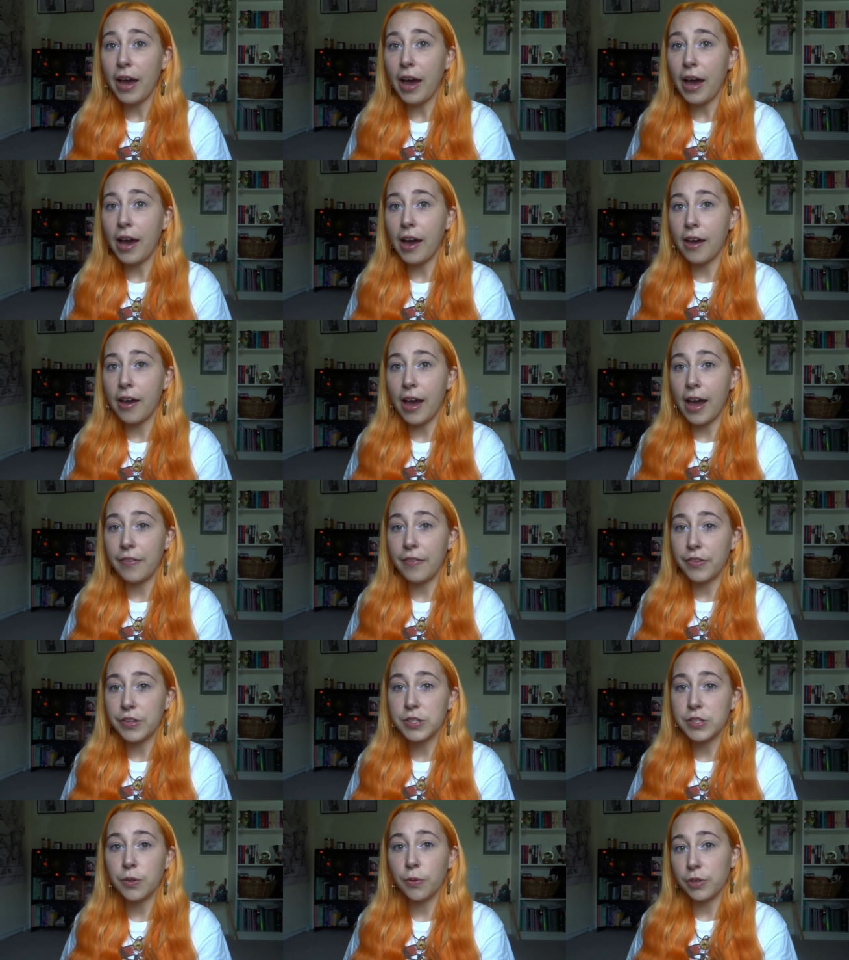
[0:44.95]
Uh,
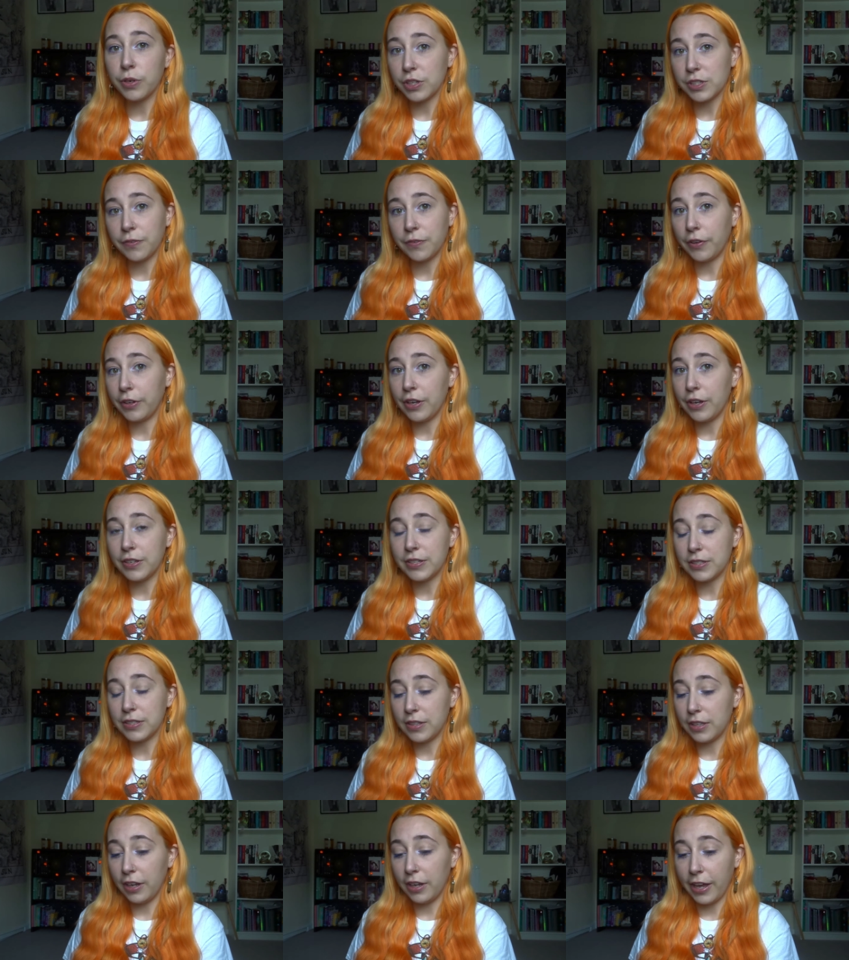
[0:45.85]
and the story just
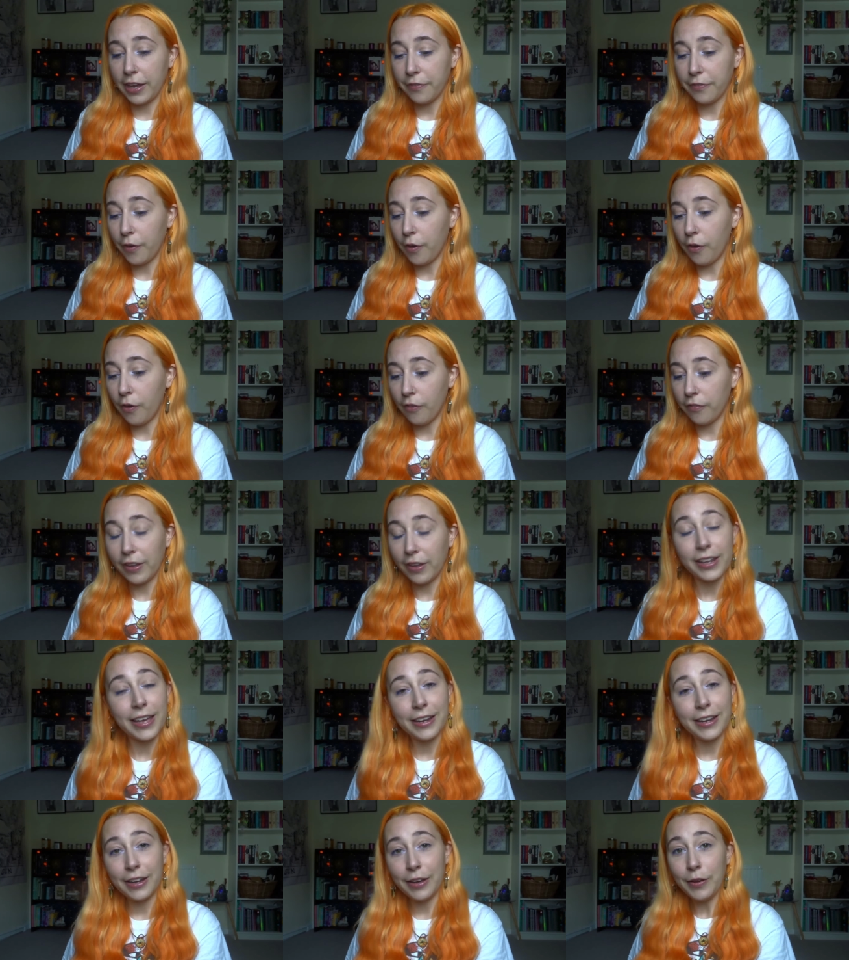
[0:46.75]
follows the life of
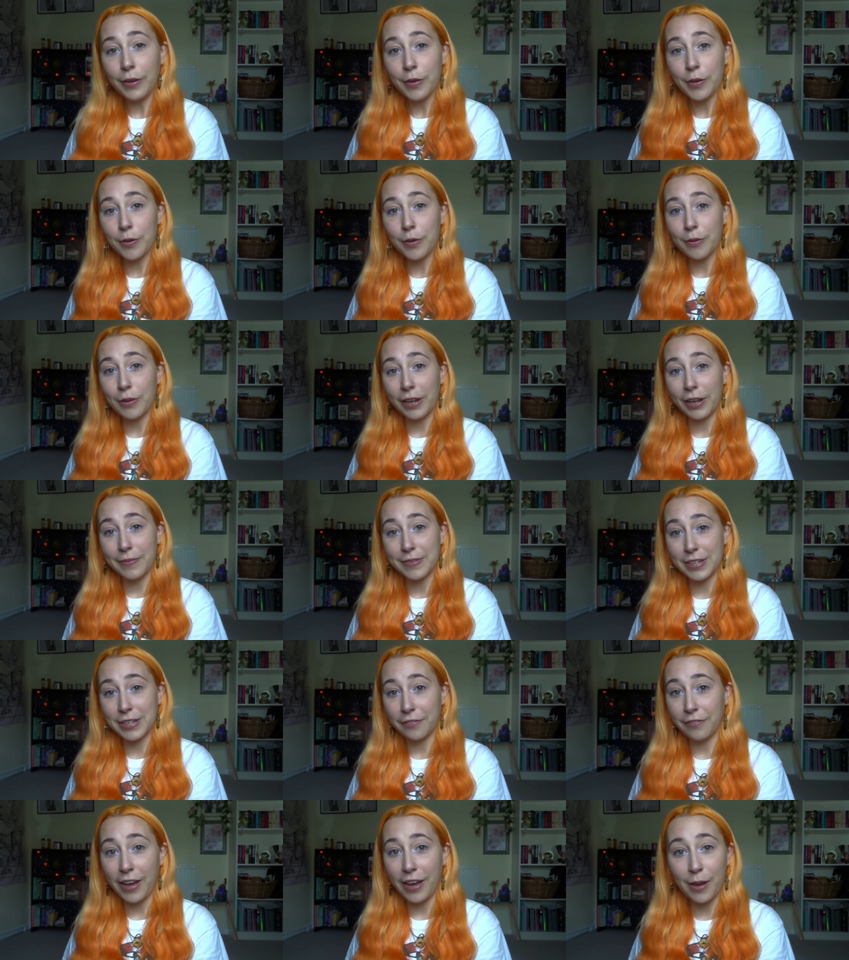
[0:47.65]
Alina, who lives
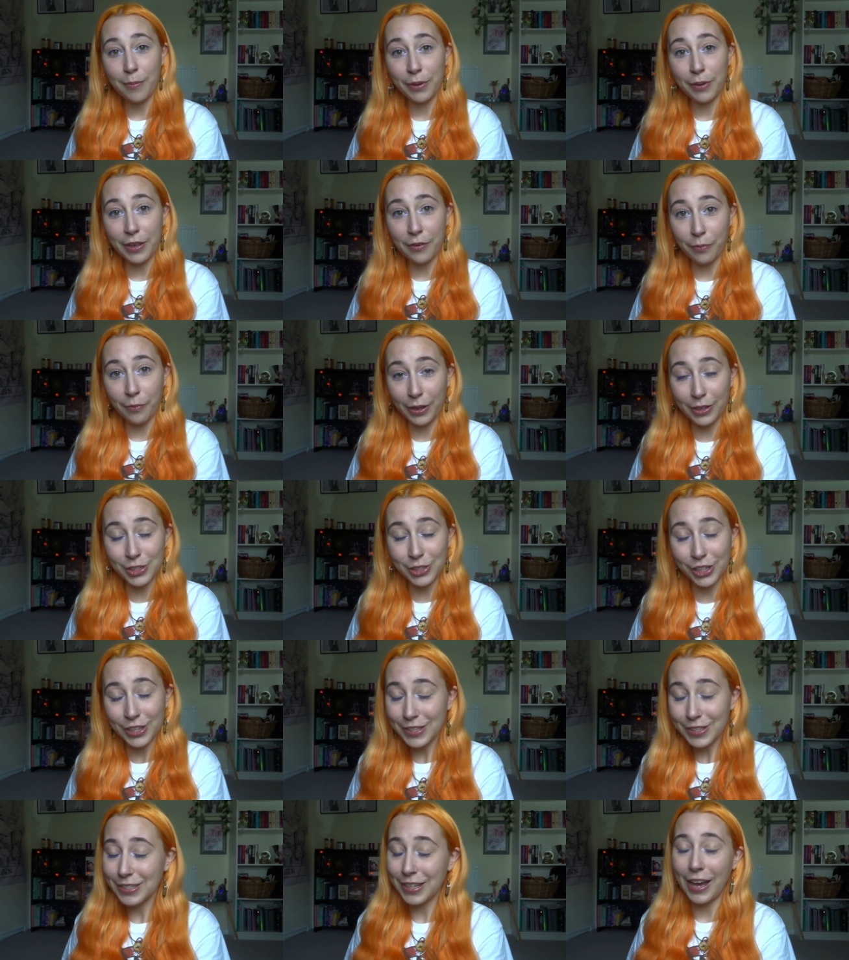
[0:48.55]
in a family of
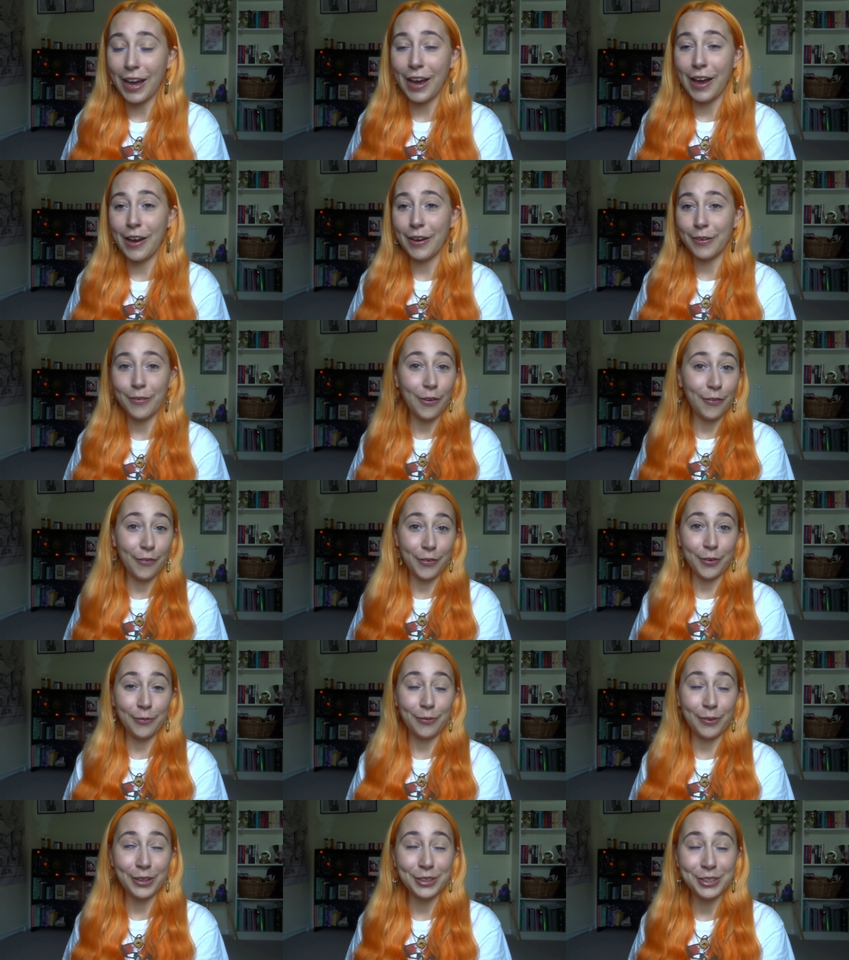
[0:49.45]
witches, a uh, coven
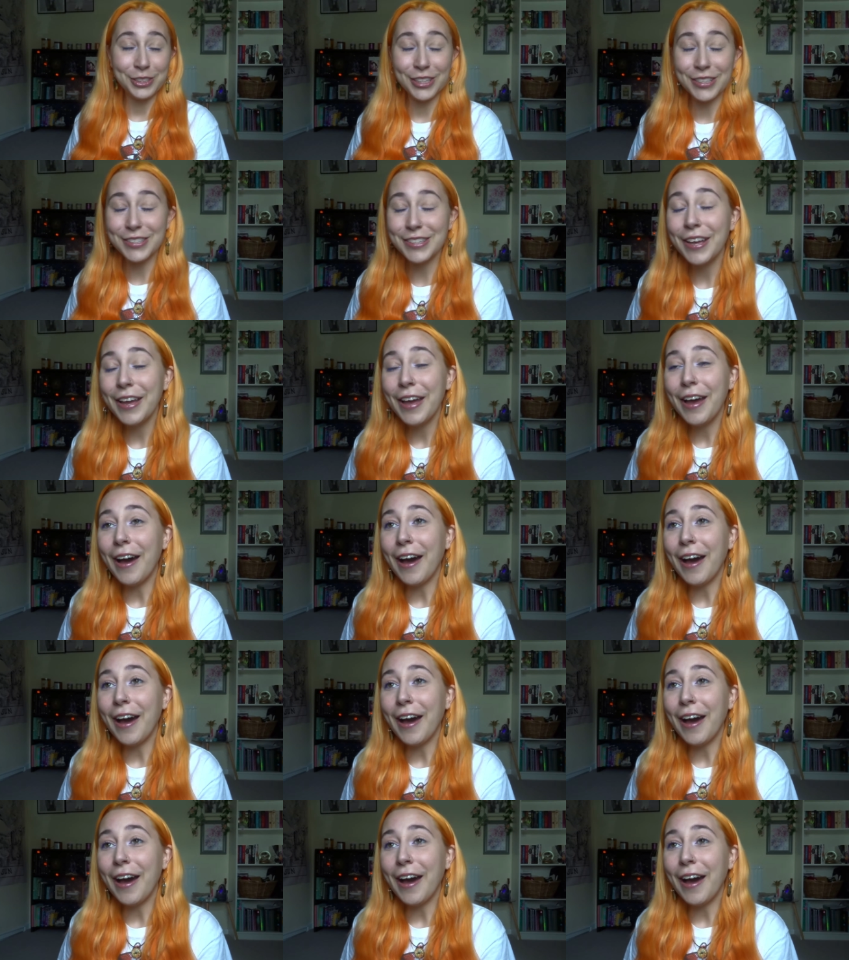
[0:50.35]
of witches,